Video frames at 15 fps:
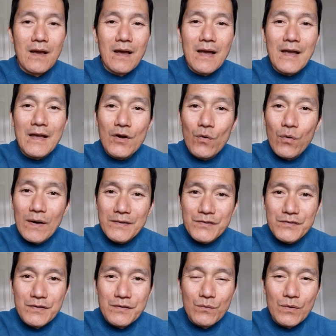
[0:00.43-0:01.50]
a
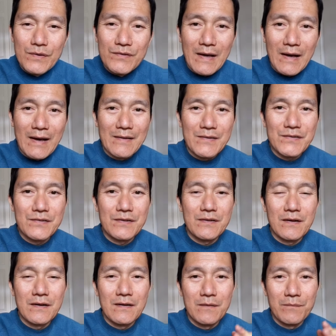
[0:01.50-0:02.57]
question was asked
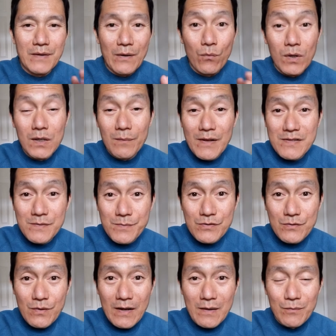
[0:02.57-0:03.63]
uh, by one of my
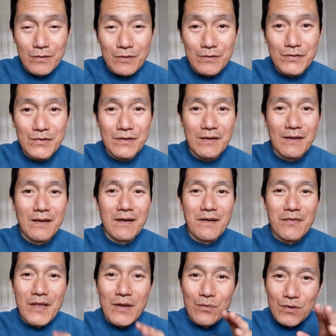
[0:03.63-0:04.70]
subscribers.
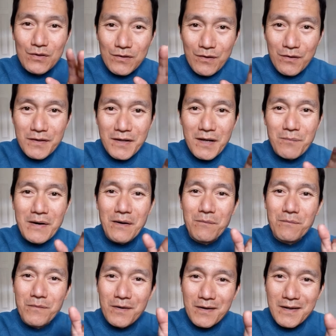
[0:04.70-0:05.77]
They were learning about
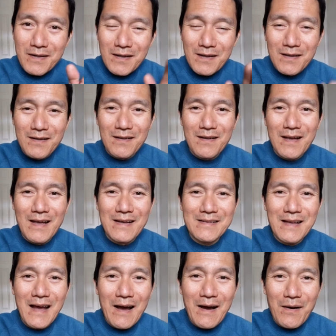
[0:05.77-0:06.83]
marketing and
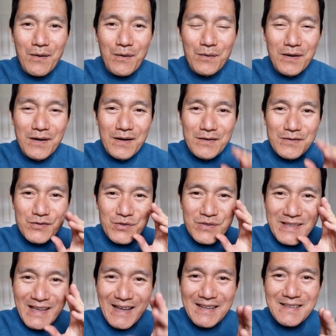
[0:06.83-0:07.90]
how to
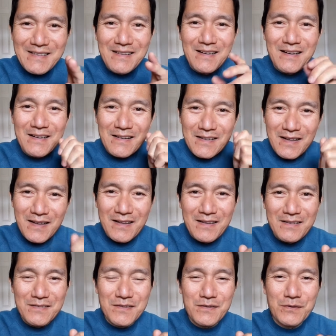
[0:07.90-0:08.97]
get a
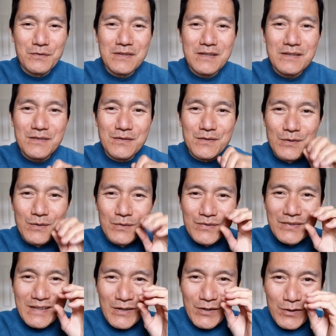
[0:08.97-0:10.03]
client, you need to use
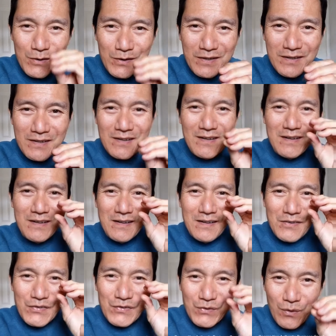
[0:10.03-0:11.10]
the hook,
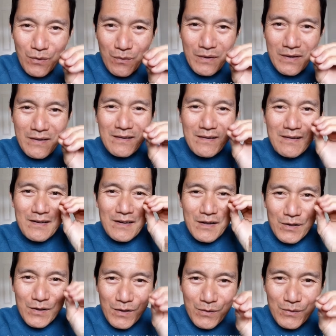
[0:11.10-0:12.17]
story,
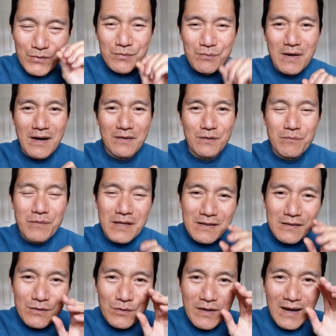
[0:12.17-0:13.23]
close model, meaning
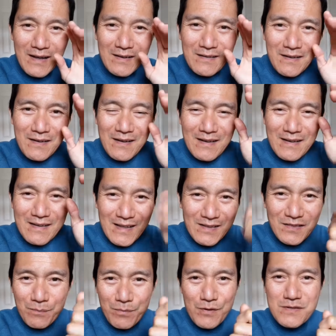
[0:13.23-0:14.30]
you gotta get
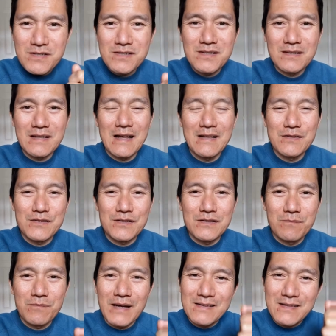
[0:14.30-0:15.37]
the person's attention
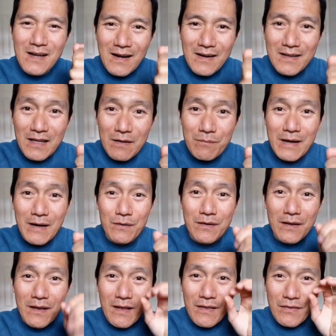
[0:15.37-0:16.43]
by talking about
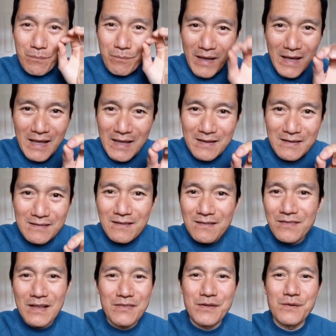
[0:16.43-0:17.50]
the pain
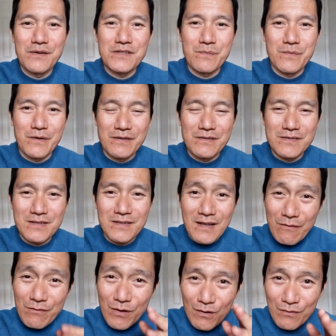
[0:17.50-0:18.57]
that they're experiencing.
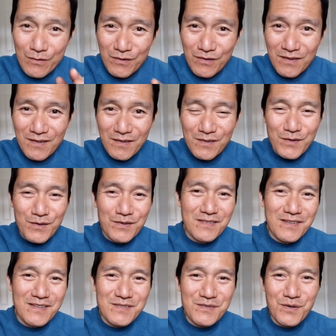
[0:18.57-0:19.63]
Have you ever learned
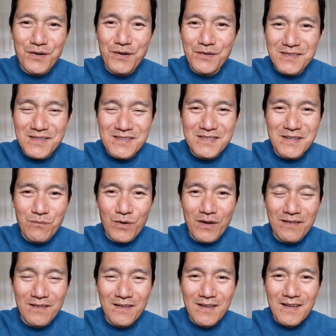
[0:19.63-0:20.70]
this or heard this
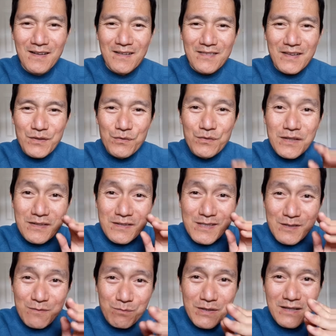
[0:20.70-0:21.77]
somewhere? That you need to
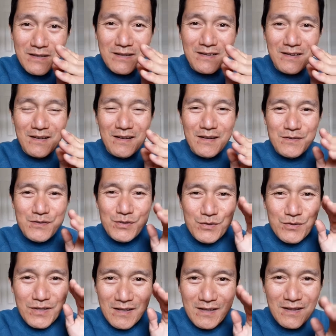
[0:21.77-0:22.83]
speak to
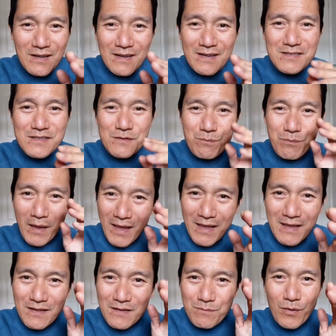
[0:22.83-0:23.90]
the client's
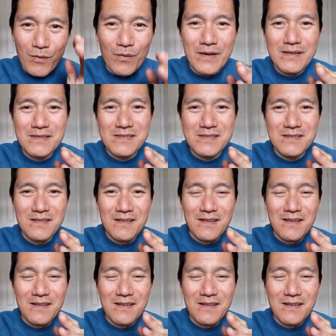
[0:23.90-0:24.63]
pain points